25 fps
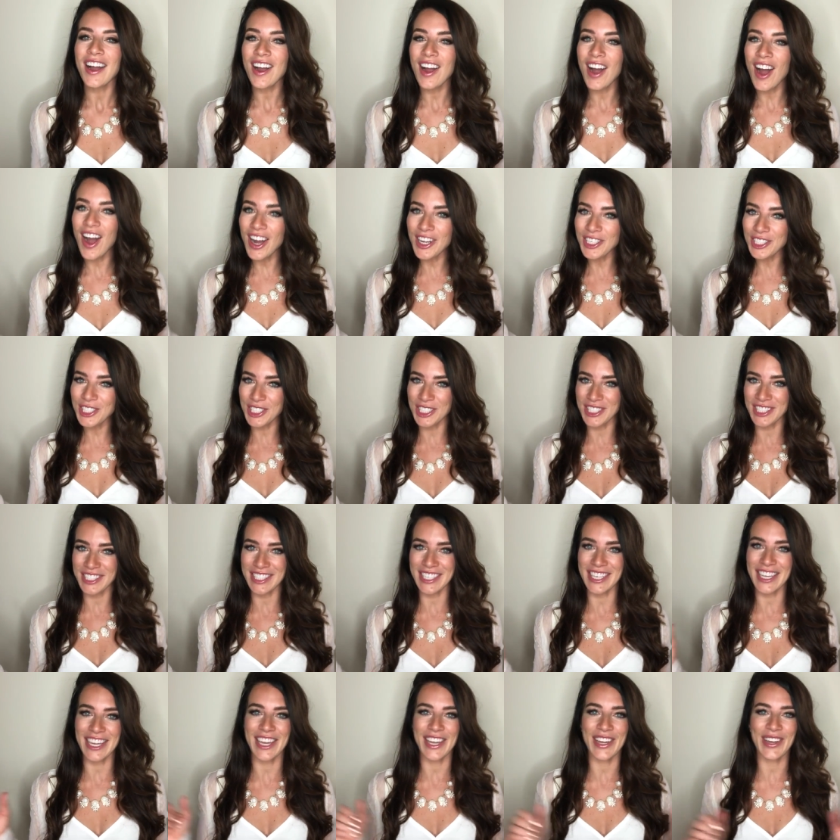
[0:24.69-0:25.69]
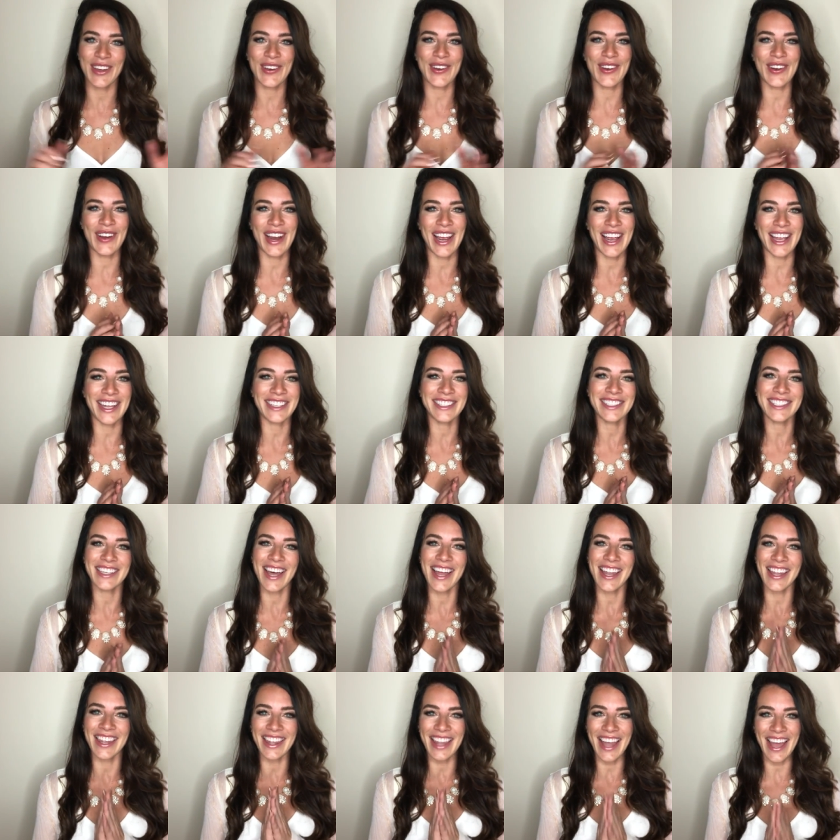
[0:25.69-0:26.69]
consciously create
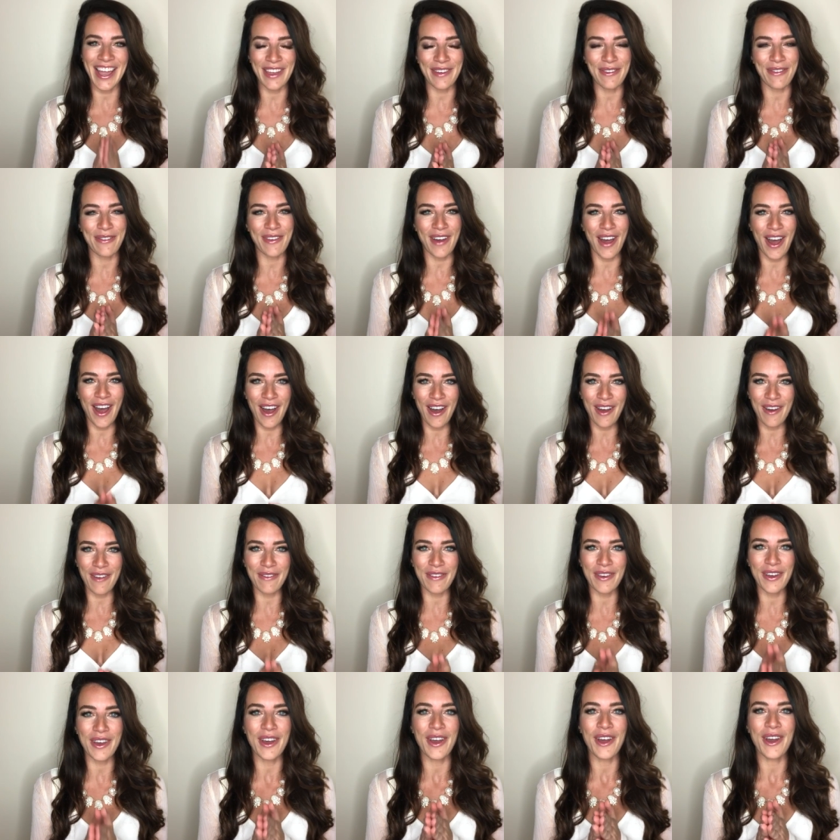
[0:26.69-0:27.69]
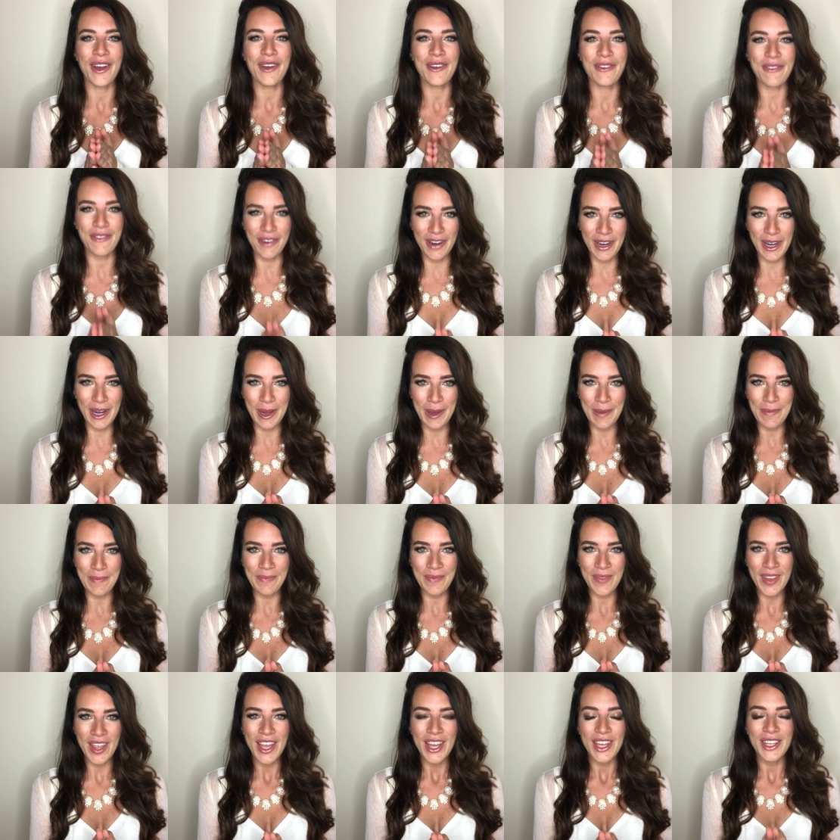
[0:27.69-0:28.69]
a life of freedom.